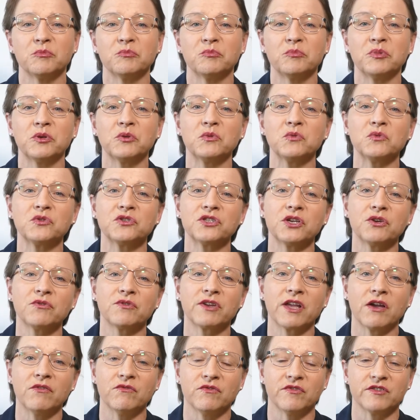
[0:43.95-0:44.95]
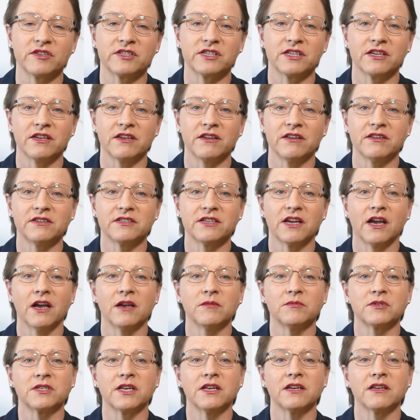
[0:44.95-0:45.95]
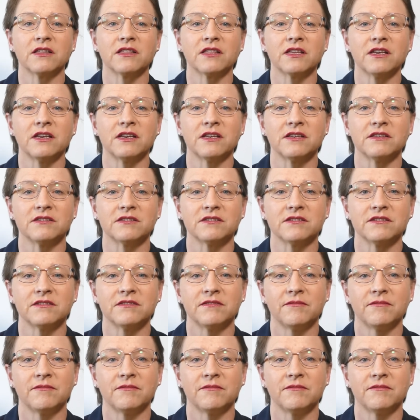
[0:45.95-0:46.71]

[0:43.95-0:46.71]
but also comforting in times like these.